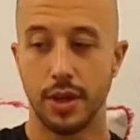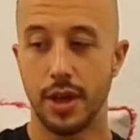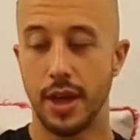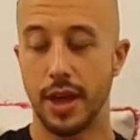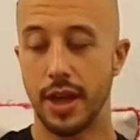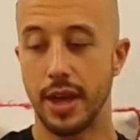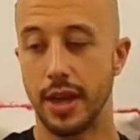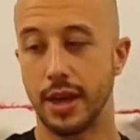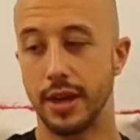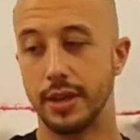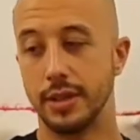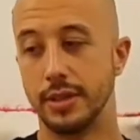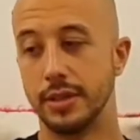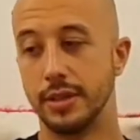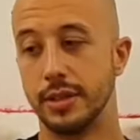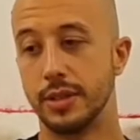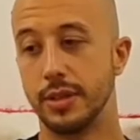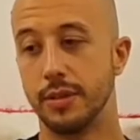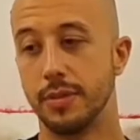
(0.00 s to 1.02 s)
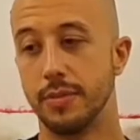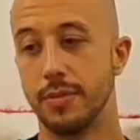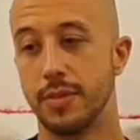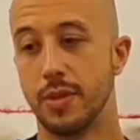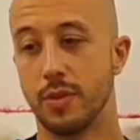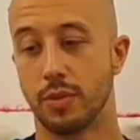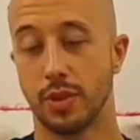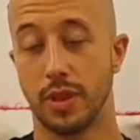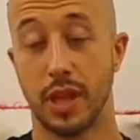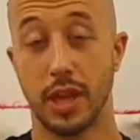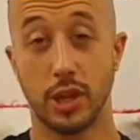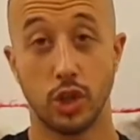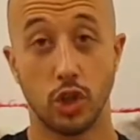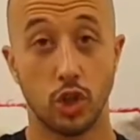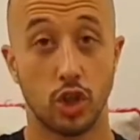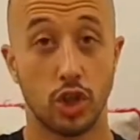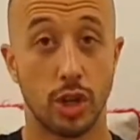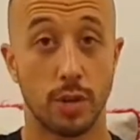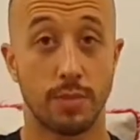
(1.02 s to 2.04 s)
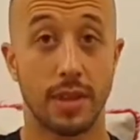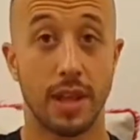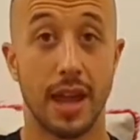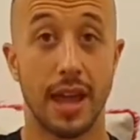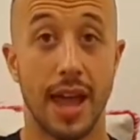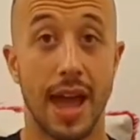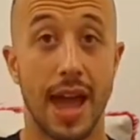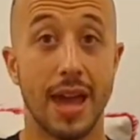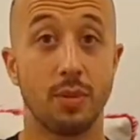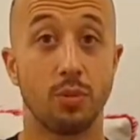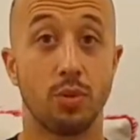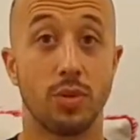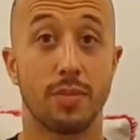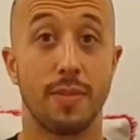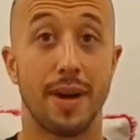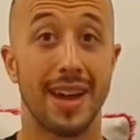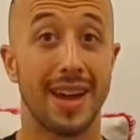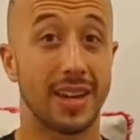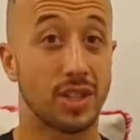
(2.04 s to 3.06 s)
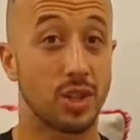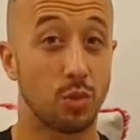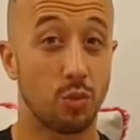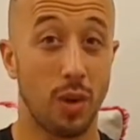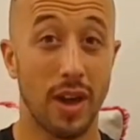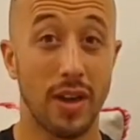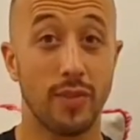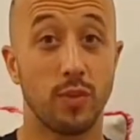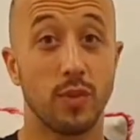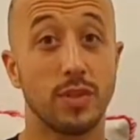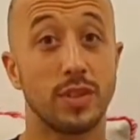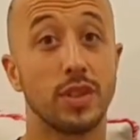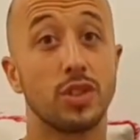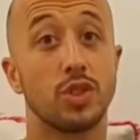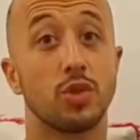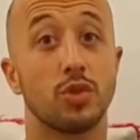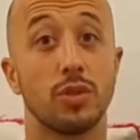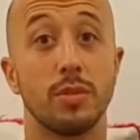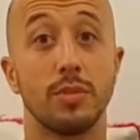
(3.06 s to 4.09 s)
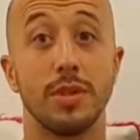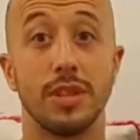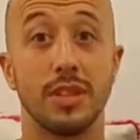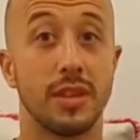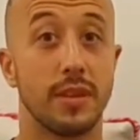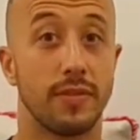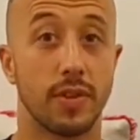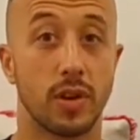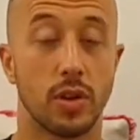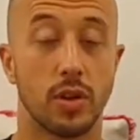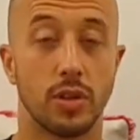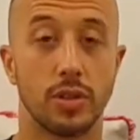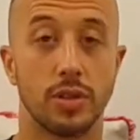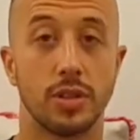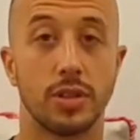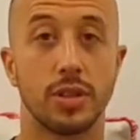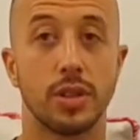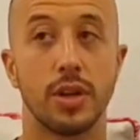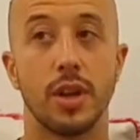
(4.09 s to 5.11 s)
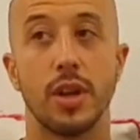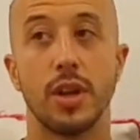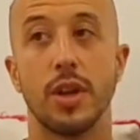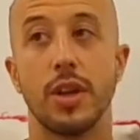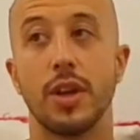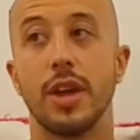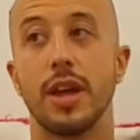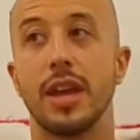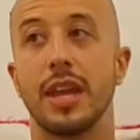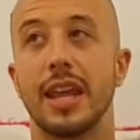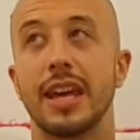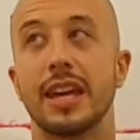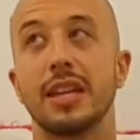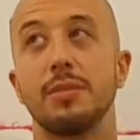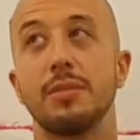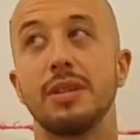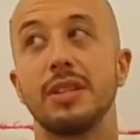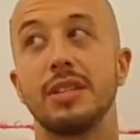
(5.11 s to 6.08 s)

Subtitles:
and the relationship that I had with my ex-wife was extremely difficult. And I could be